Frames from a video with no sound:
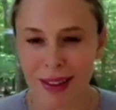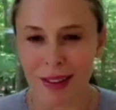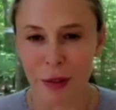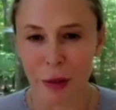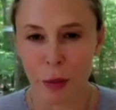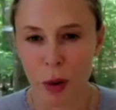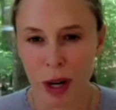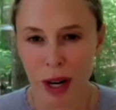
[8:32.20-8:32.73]

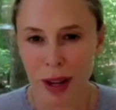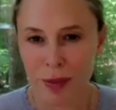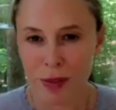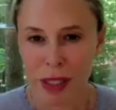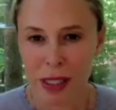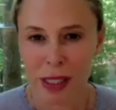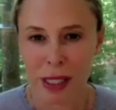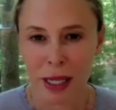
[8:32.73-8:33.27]
From what I've
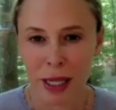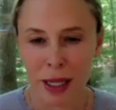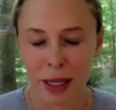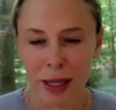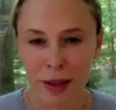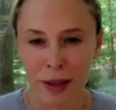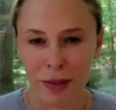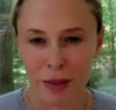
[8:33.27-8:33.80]

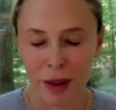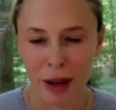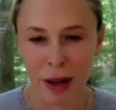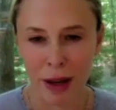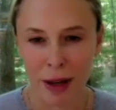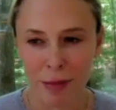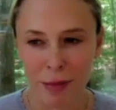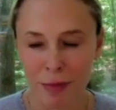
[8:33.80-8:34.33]
seen,
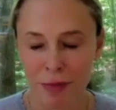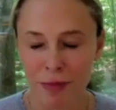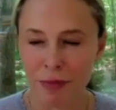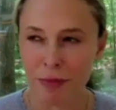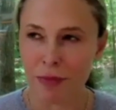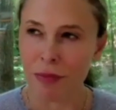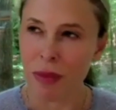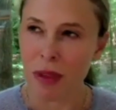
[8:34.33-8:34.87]
correct
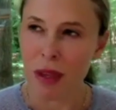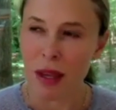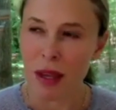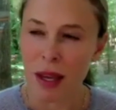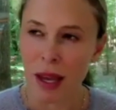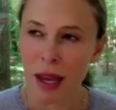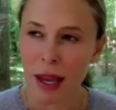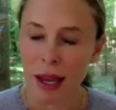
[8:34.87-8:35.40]

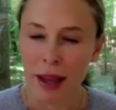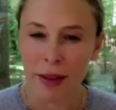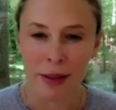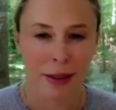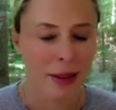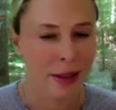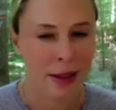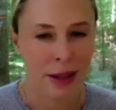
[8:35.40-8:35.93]

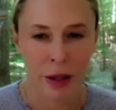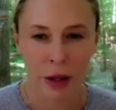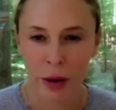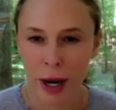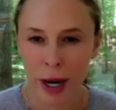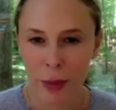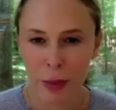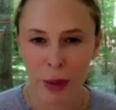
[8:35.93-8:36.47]

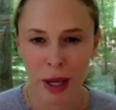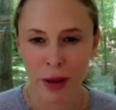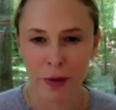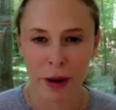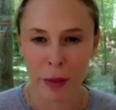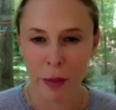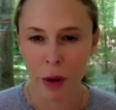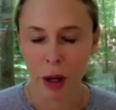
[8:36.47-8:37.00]
me if
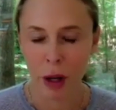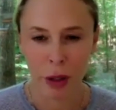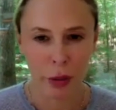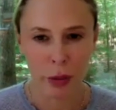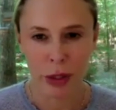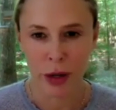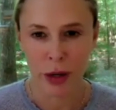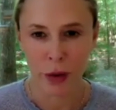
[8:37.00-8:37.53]
I'm wrong or
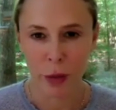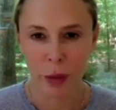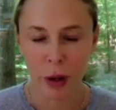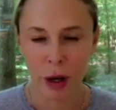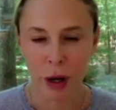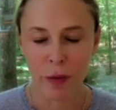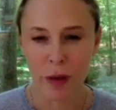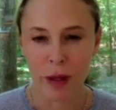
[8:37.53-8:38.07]
whichever
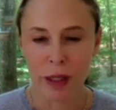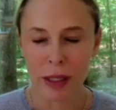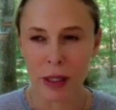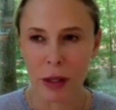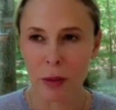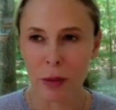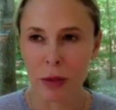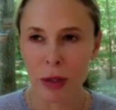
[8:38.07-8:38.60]
part of this, so
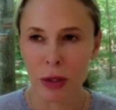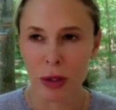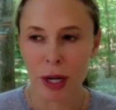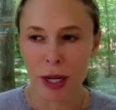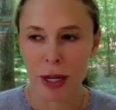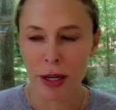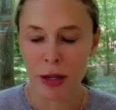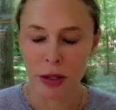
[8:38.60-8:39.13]
I'm just trying
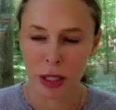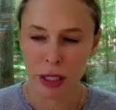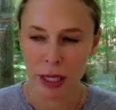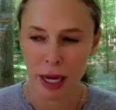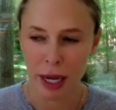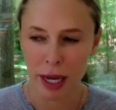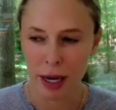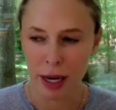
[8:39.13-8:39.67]
to
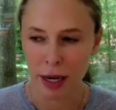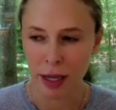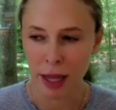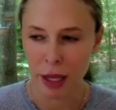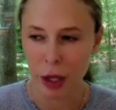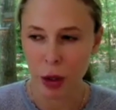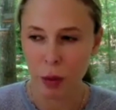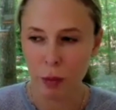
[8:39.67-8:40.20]
understand,
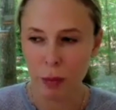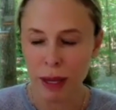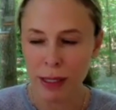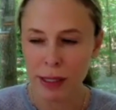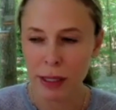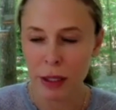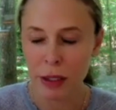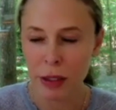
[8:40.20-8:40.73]
like you
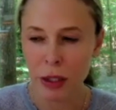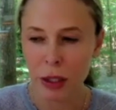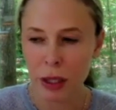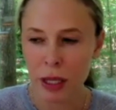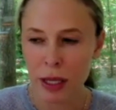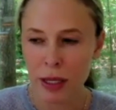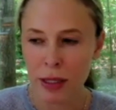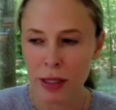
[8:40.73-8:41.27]
basically took
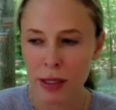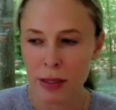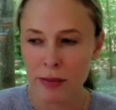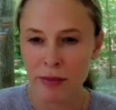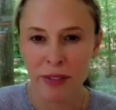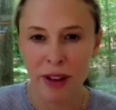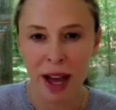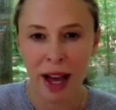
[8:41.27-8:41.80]
these
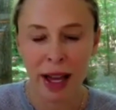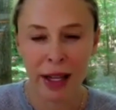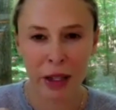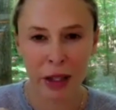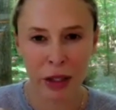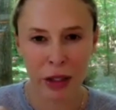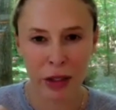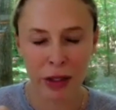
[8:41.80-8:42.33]

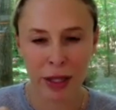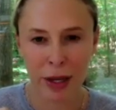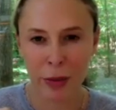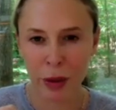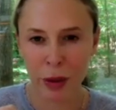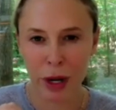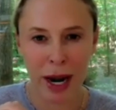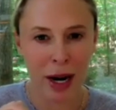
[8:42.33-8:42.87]
vials that
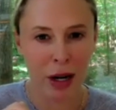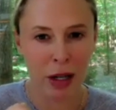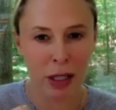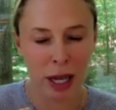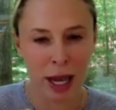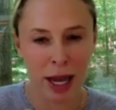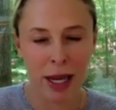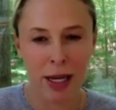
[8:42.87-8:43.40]
were
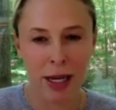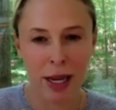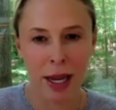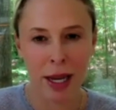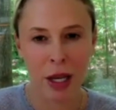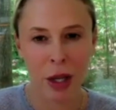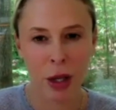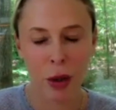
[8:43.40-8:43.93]
airtight
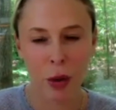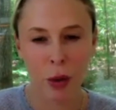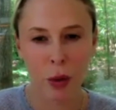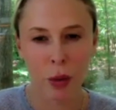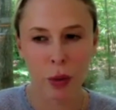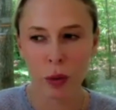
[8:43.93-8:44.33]
and you